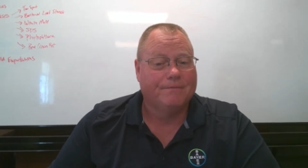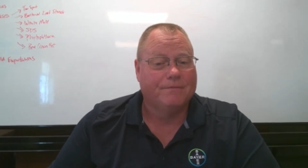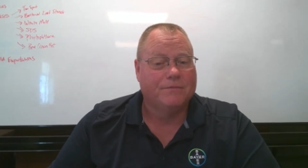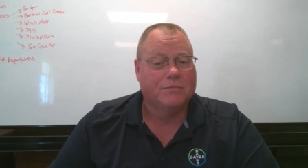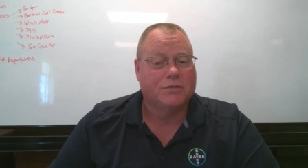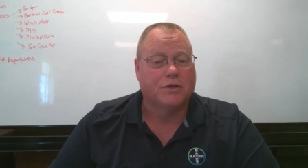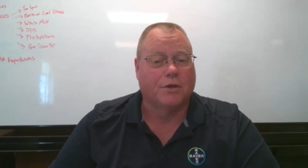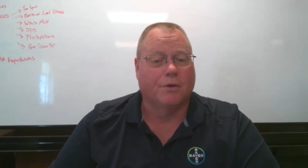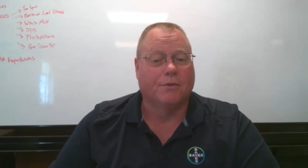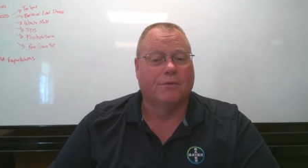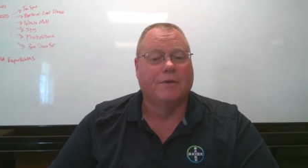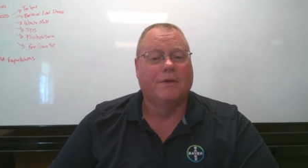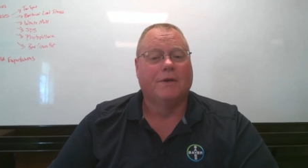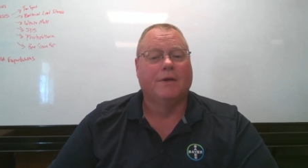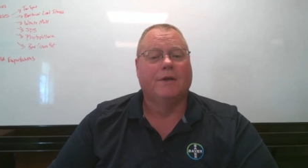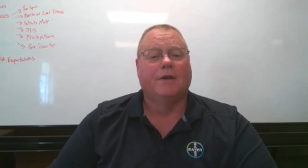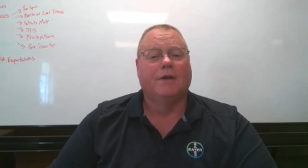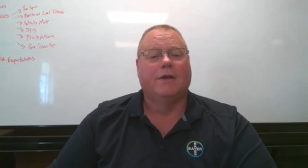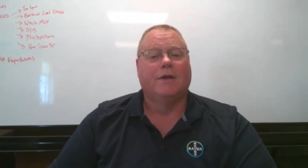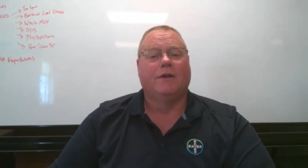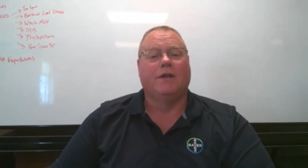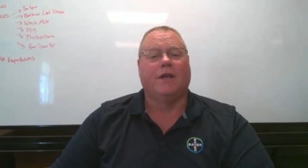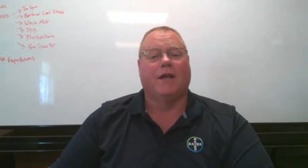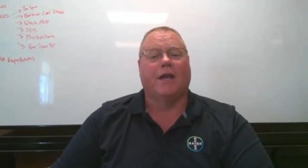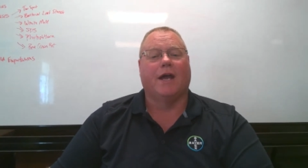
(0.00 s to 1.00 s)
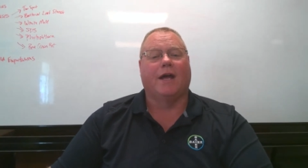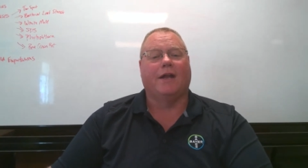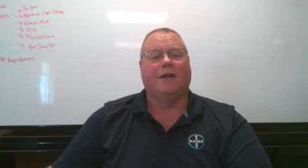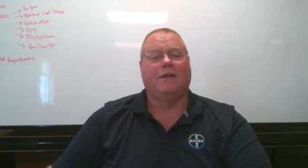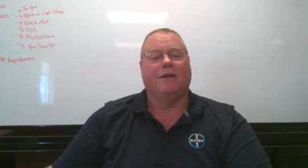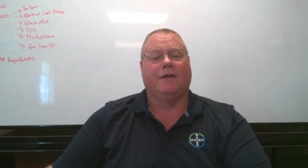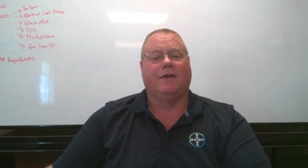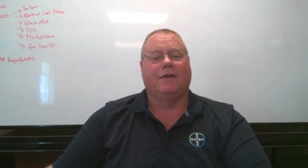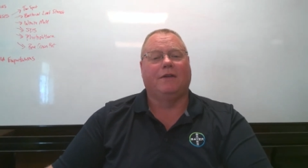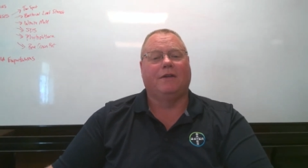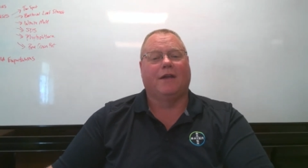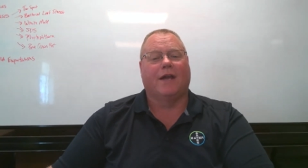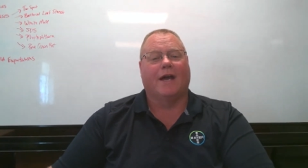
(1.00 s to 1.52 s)
So you got
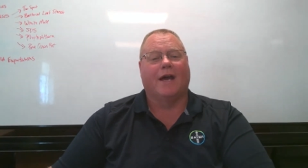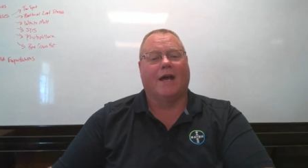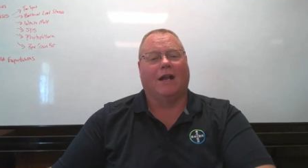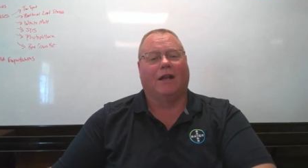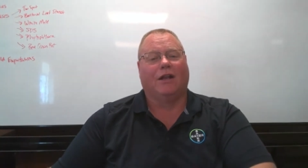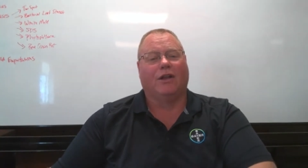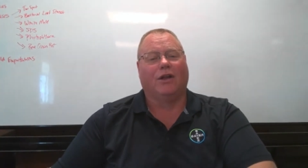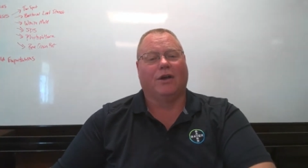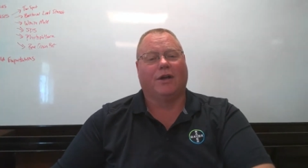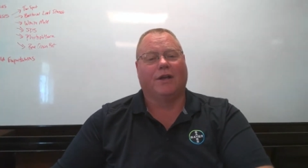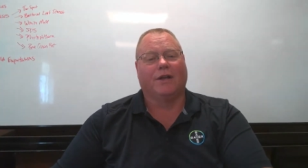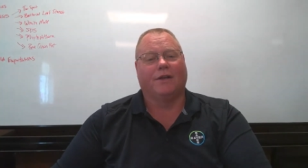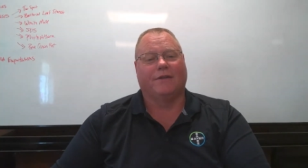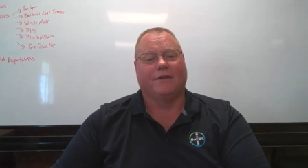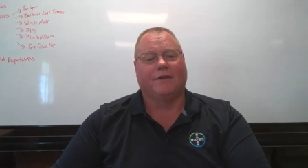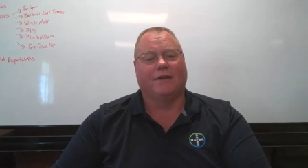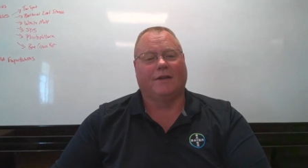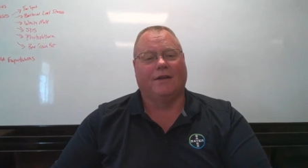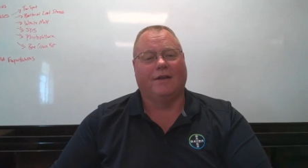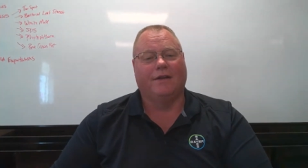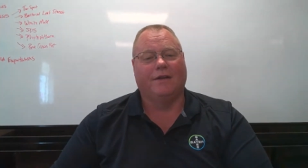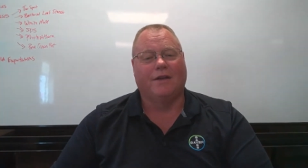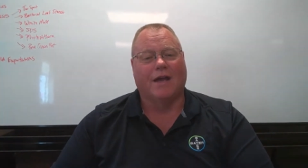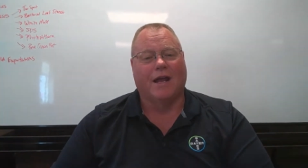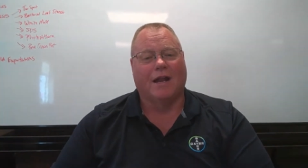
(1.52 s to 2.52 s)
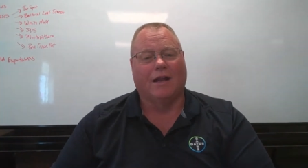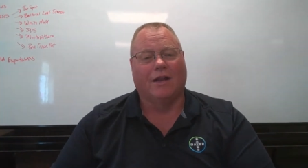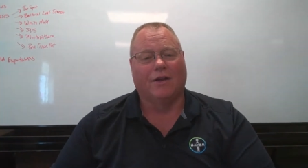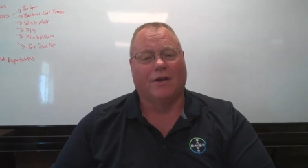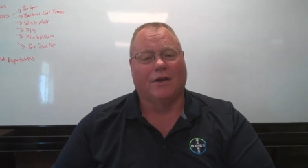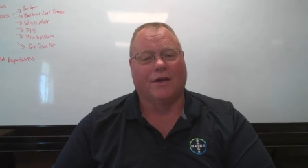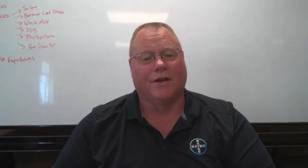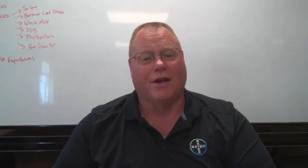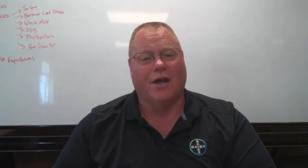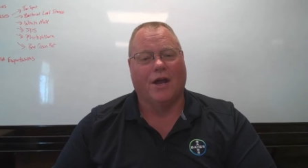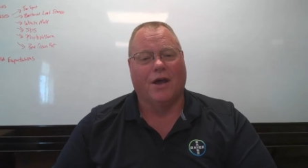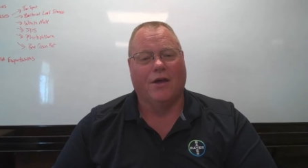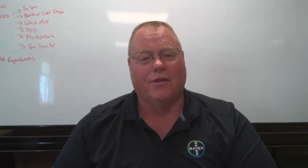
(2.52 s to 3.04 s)
to look
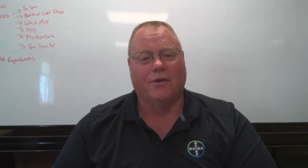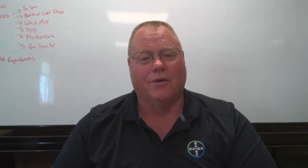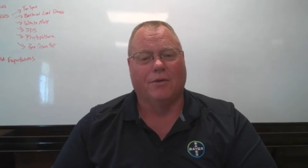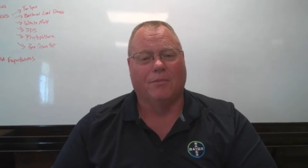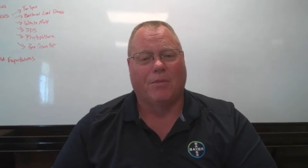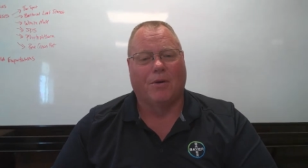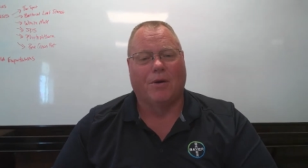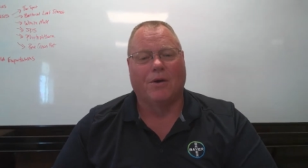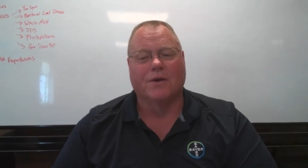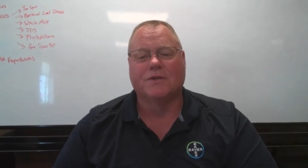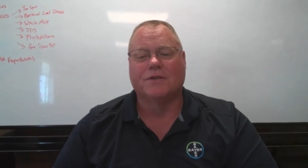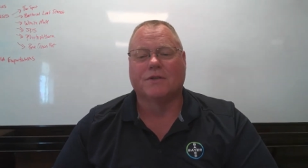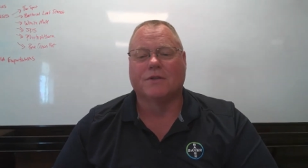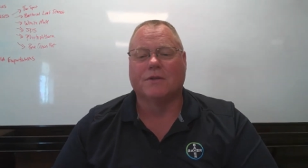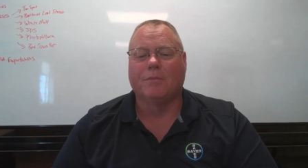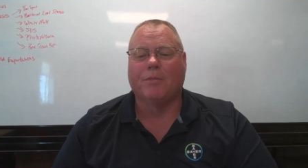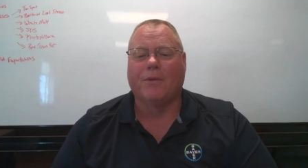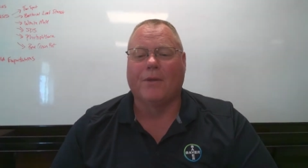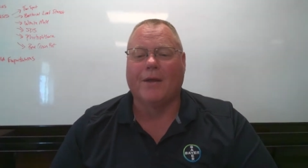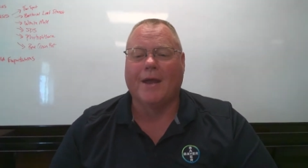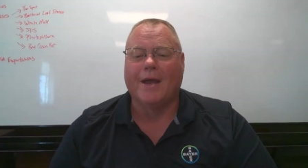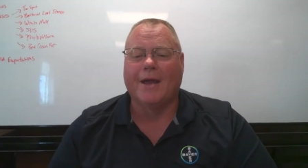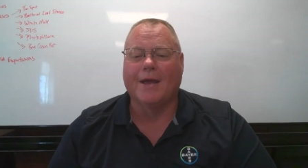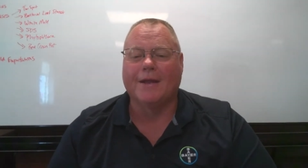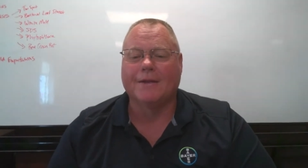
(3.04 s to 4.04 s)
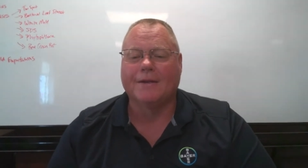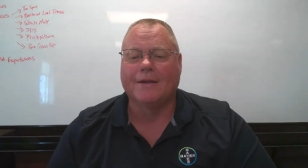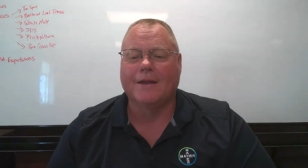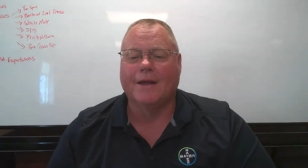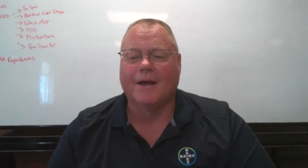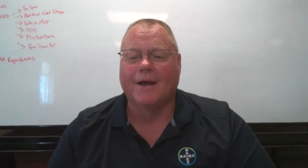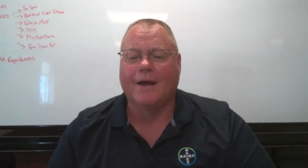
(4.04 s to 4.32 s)
at other parts of the plant.